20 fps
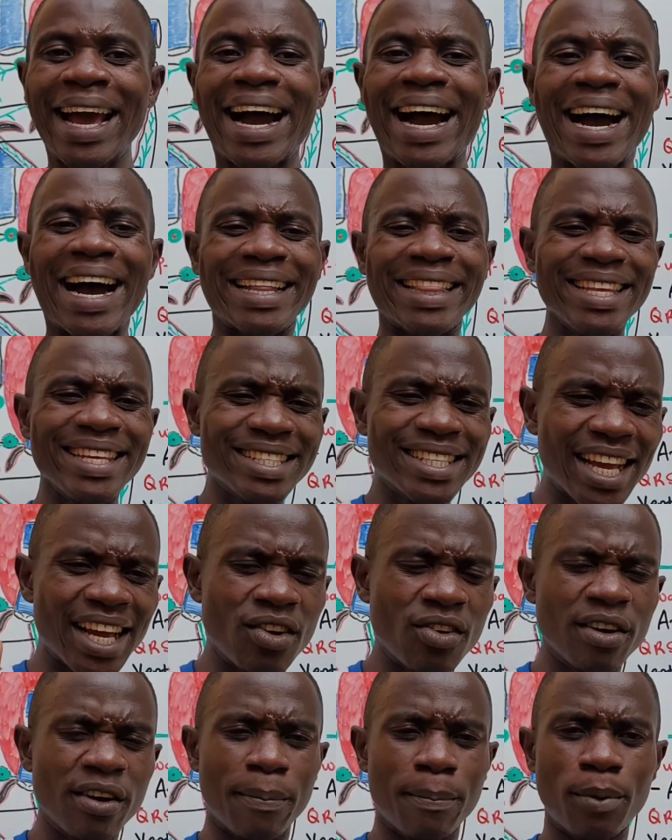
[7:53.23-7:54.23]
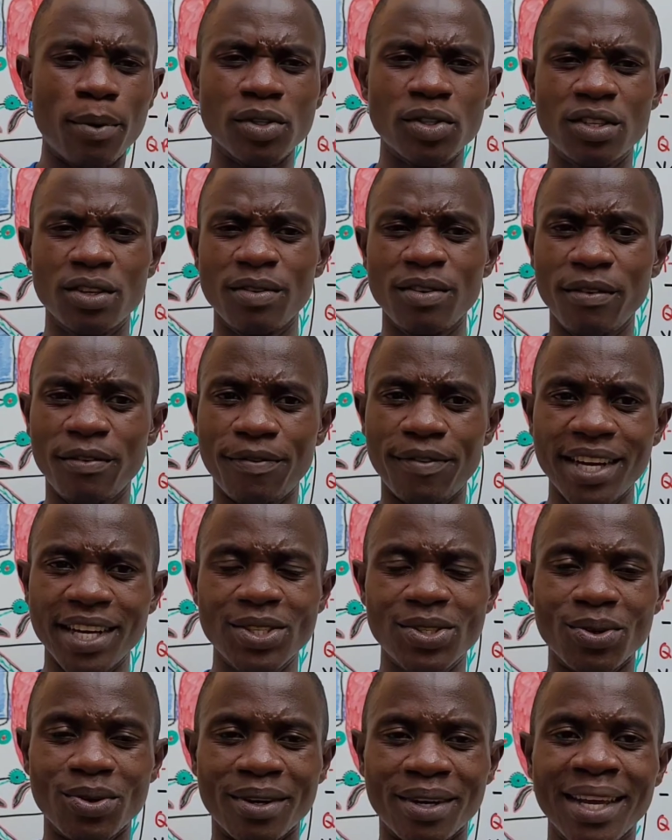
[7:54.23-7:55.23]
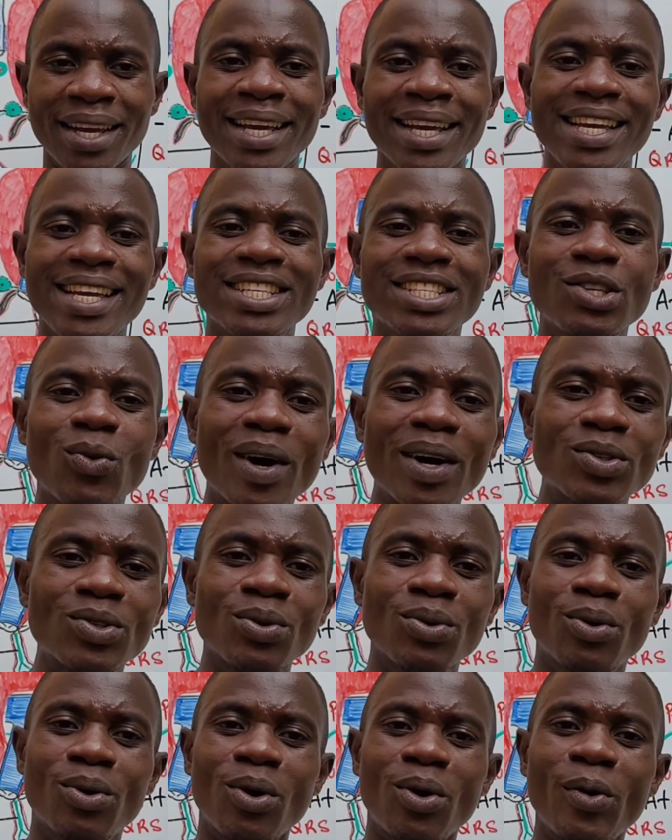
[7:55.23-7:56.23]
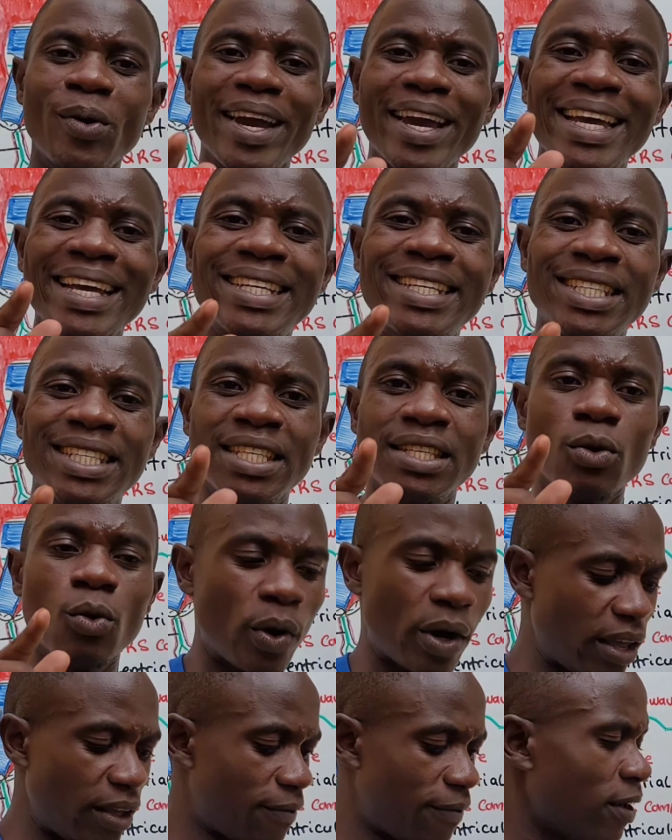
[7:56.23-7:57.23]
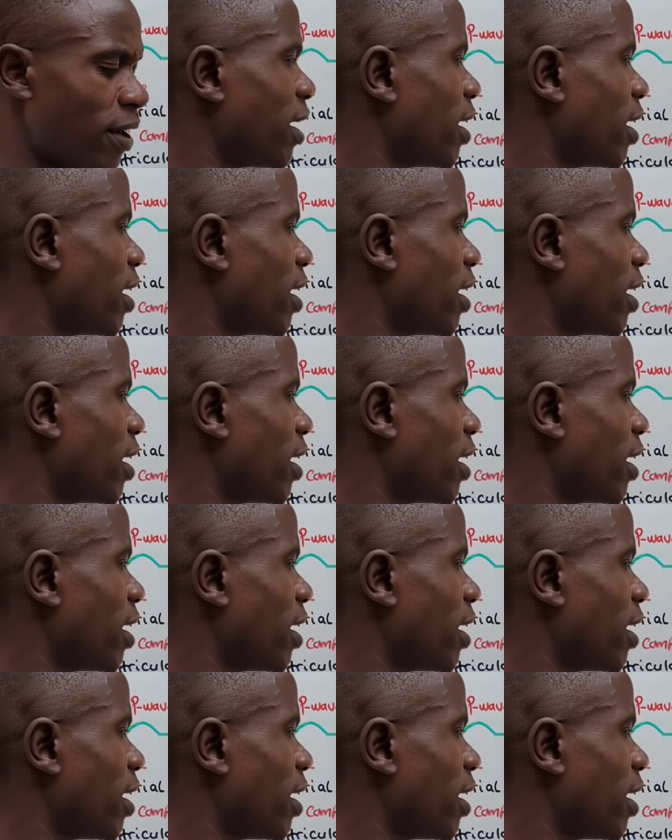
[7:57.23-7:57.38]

and this kind of the positive deflection is what we call a T wave.